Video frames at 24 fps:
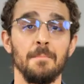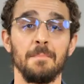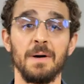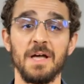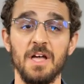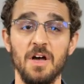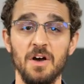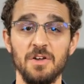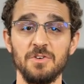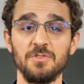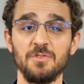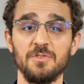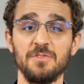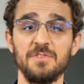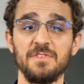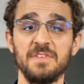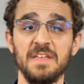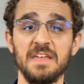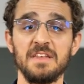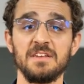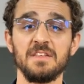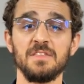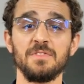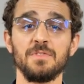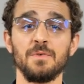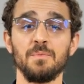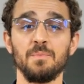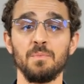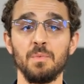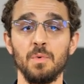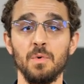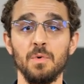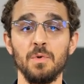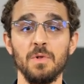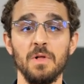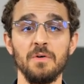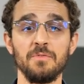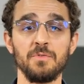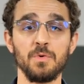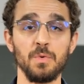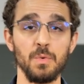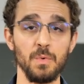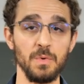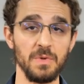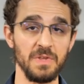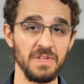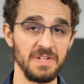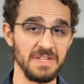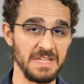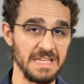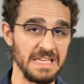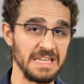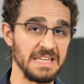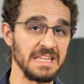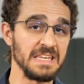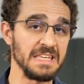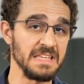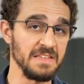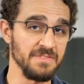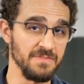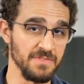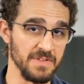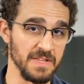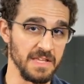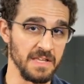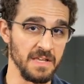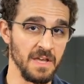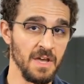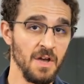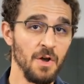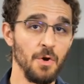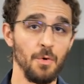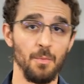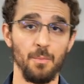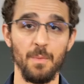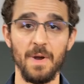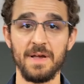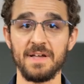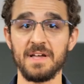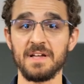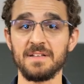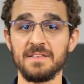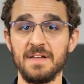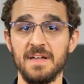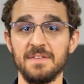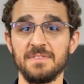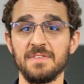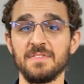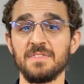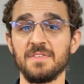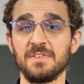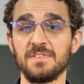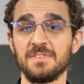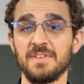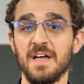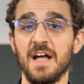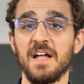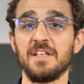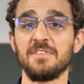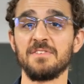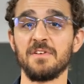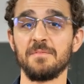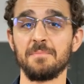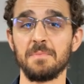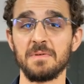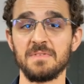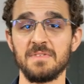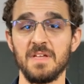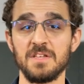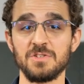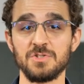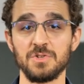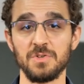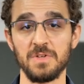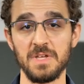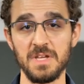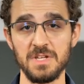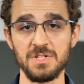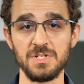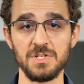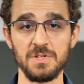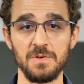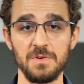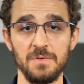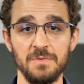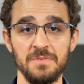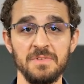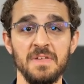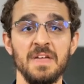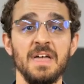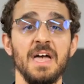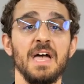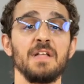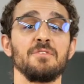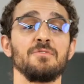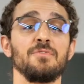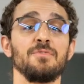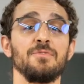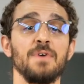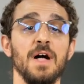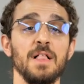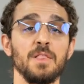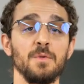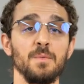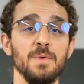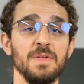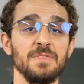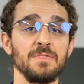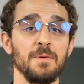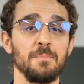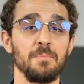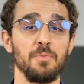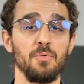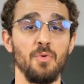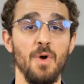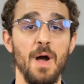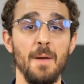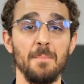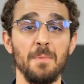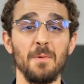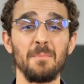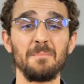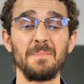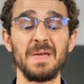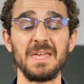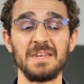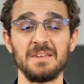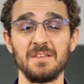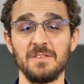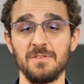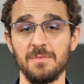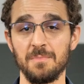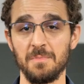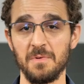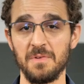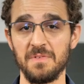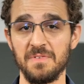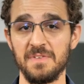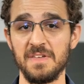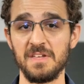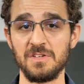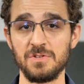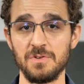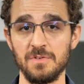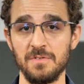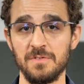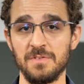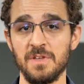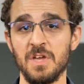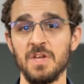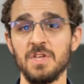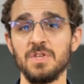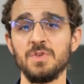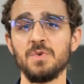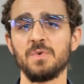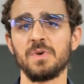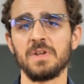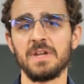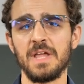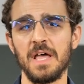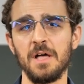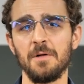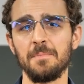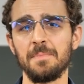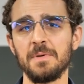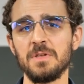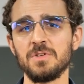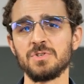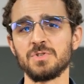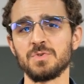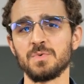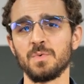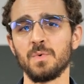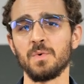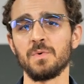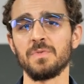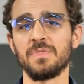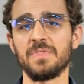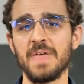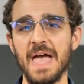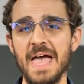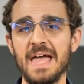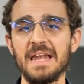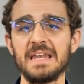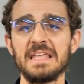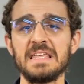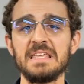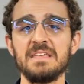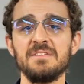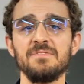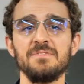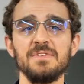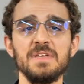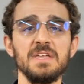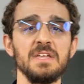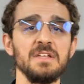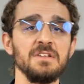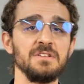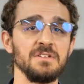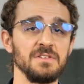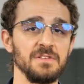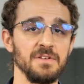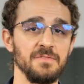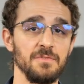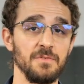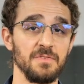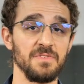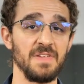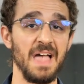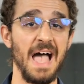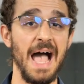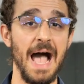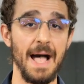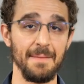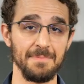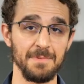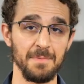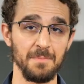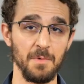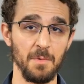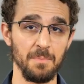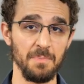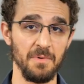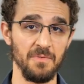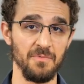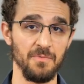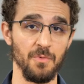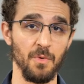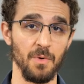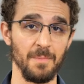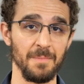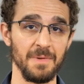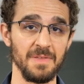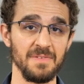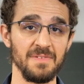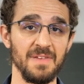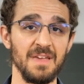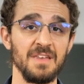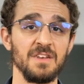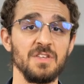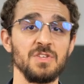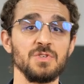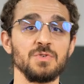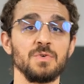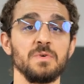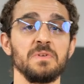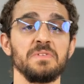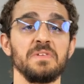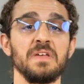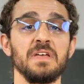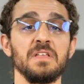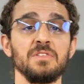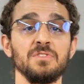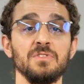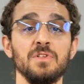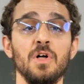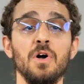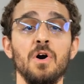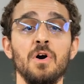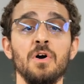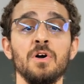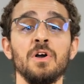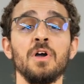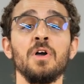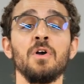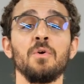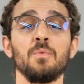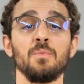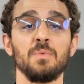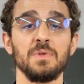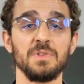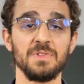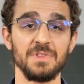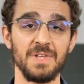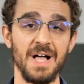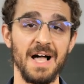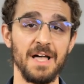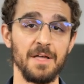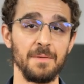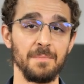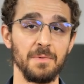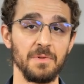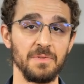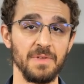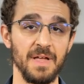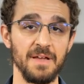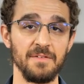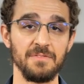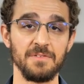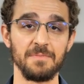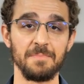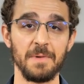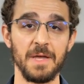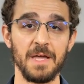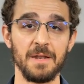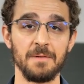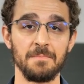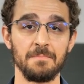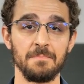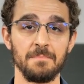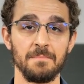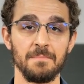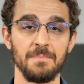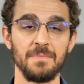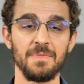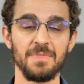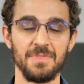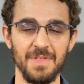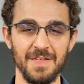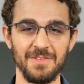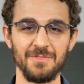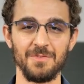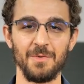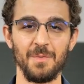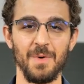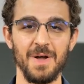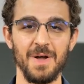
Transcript: By understanding the role of coolant in an EV, recognizing the signs of potential issues, and following the proper maintenance procedures, you can help ensure that EV delivers optimal performance and enjoys a long, reliable lifespan. Thanks for